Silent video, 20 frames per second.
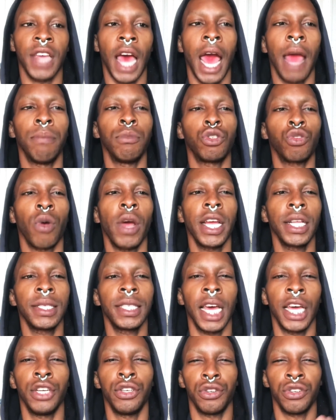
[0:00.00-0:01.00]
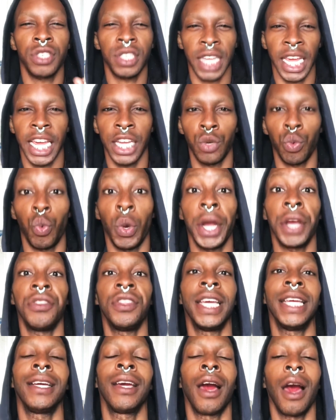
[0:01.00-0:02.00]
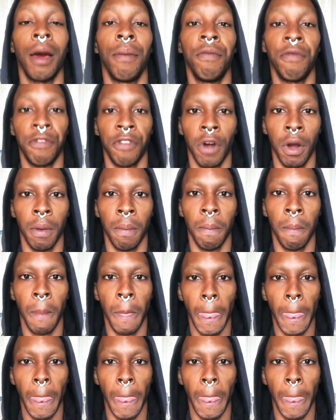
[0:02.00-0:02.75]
I'm trying to understand where they come from.